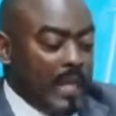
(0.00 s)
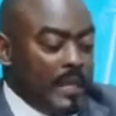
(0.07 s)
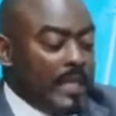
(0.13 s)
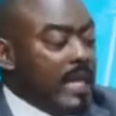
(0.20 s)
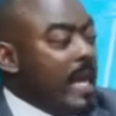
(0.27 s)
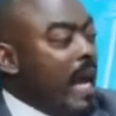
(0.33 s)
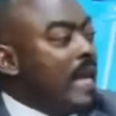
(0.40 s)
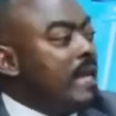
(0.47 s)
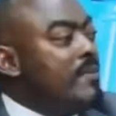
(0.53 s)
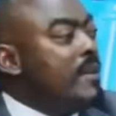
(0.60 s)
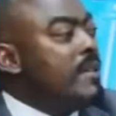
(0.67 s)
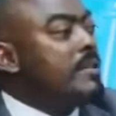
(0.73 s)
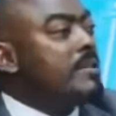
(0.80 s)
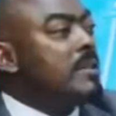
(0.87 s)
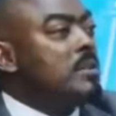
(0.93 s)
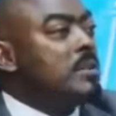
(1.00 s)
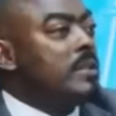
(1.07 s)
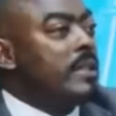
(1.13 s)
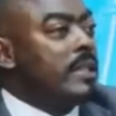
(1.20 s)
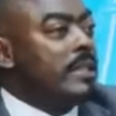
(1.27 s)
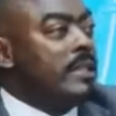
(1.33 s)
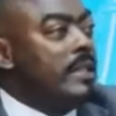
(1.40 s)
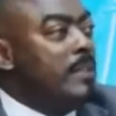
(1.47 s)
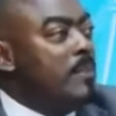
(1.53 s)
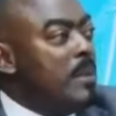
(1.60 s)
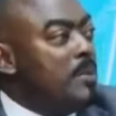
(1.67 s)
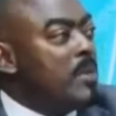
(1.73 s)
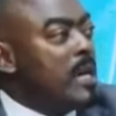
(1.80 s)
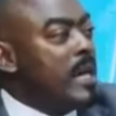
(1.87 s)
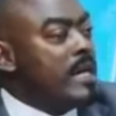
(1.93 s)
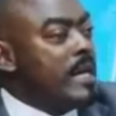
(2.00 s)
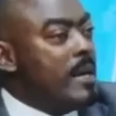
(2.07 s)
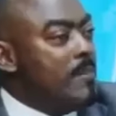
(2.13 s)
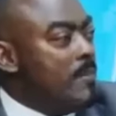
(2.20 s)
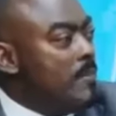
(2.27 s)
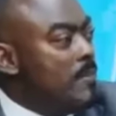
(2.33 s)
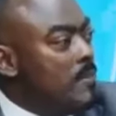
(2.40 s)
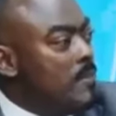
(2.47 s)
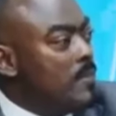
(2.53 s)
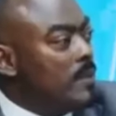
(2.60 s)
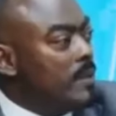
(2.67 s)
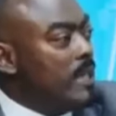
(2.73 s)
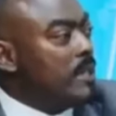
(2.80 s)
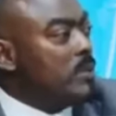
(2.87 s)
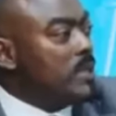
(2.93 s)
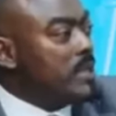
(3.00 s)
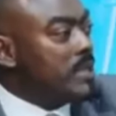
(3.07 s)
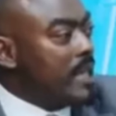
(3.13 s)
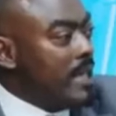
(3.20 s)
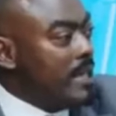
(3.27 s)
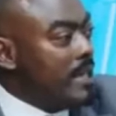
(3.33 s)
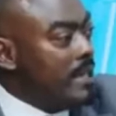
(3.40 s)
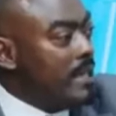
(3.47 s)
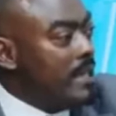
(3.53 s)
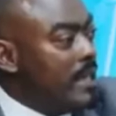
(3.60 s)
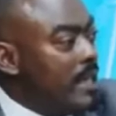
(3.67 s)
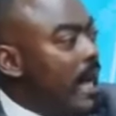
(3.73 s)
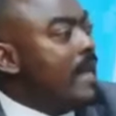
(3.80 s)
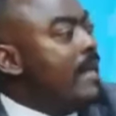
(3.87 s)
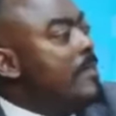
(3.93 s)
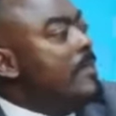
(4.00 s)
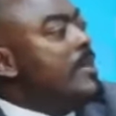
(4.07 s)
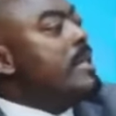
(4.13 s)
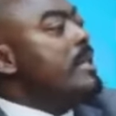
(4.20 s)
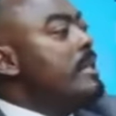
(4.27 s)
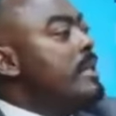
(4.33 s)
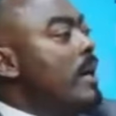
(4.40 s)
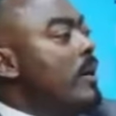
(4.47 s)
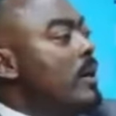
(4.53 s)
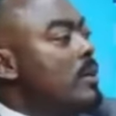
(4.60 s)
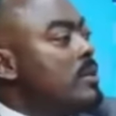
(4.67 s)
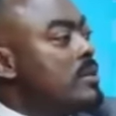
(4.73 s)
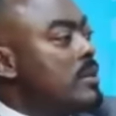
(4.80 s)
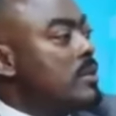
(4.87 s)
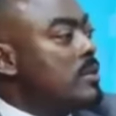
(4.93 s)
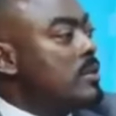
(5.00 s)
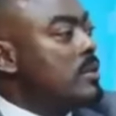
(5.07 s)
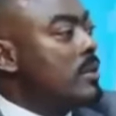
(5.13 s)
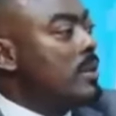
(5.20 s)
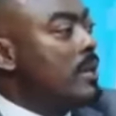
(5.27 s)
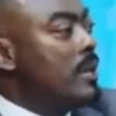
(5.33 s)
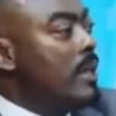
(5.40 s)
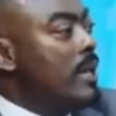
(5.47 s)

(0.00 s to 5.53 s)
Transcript: they had even thought that the memorandum that we signed had amended our constitution.